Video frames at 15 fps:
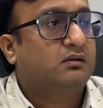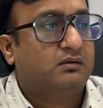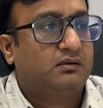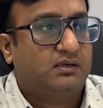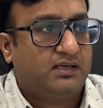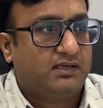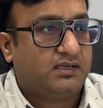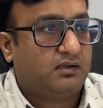
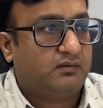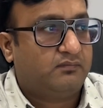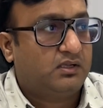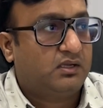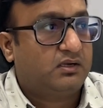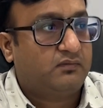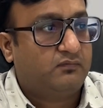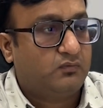data we are
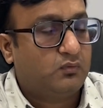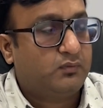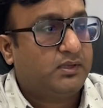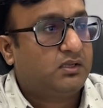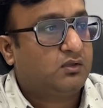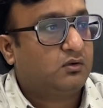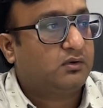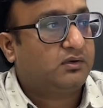reviewing
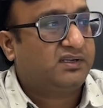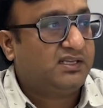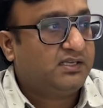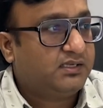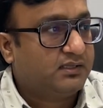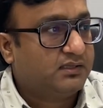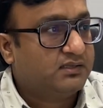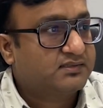your
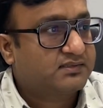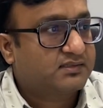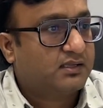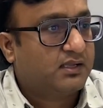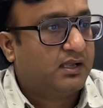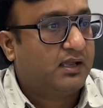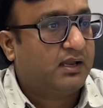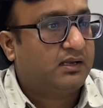details
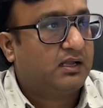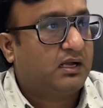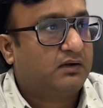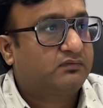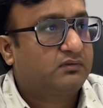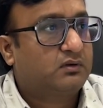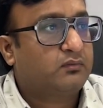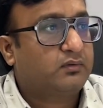and
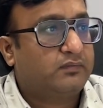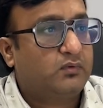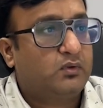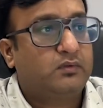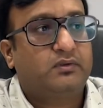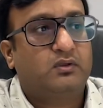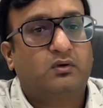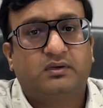after
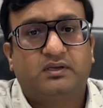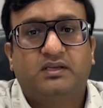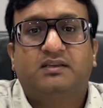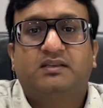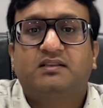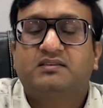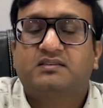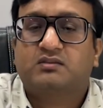reviewing your
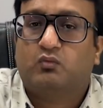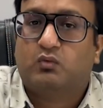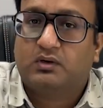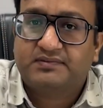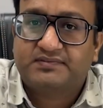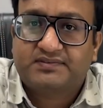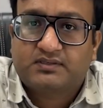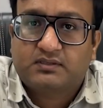details
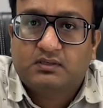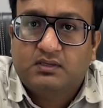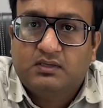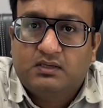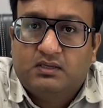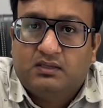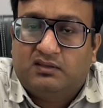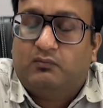once
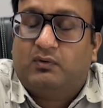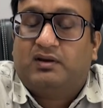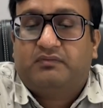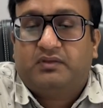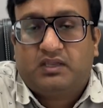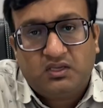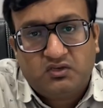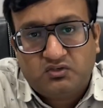
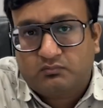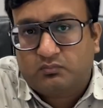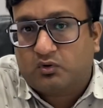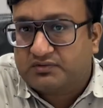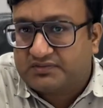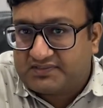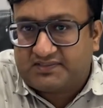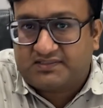verification
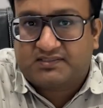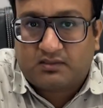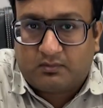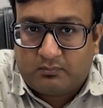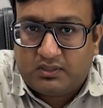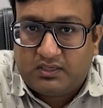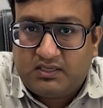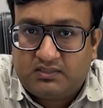process is
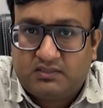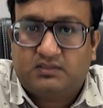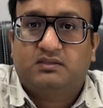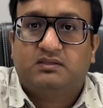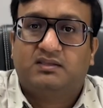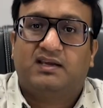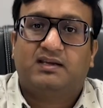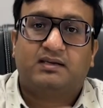complete
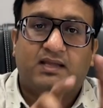that